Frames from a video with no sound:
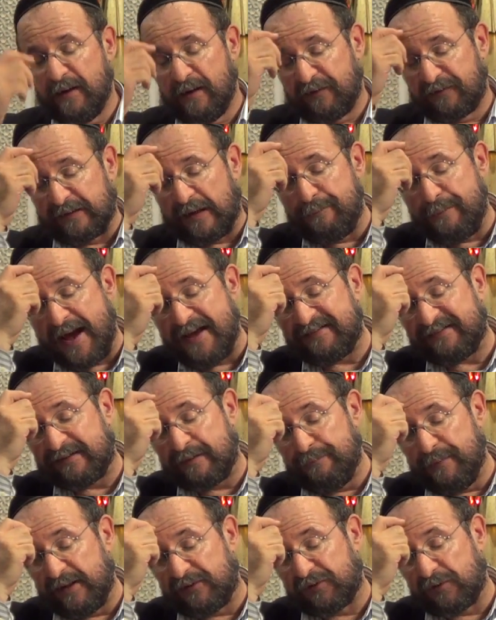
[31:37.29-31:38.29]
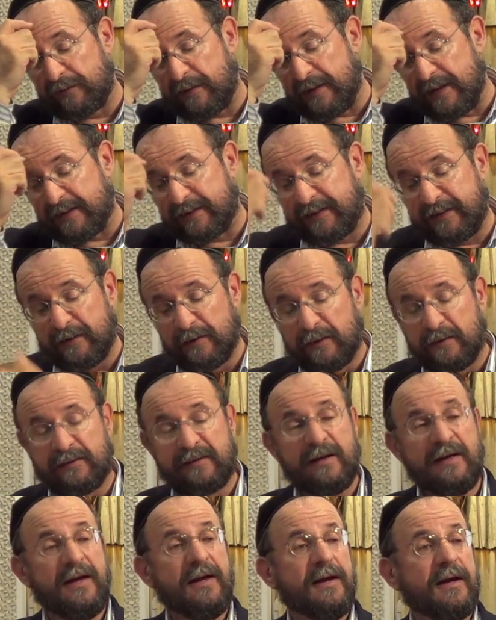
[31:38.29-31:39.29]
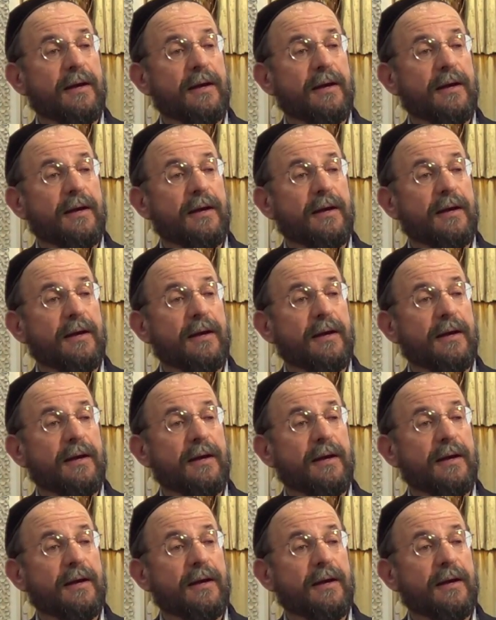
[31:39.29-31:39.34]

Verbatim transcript: Some estimates are that he killed